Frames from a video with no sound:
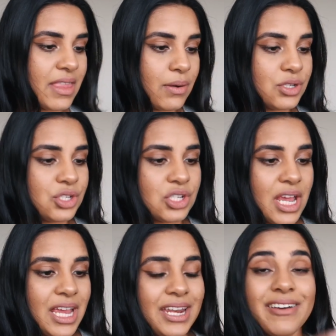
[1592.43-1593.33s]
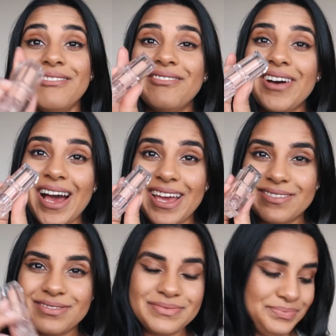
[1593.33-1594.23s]
That was shade 5.
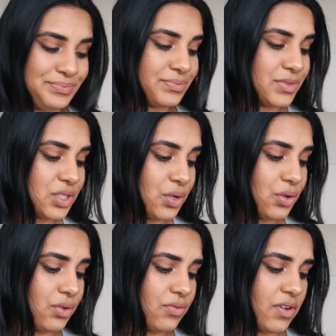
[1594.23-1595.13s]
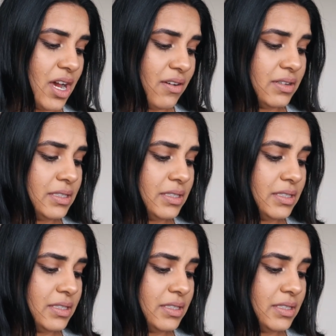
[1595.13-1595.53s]
So nude 5.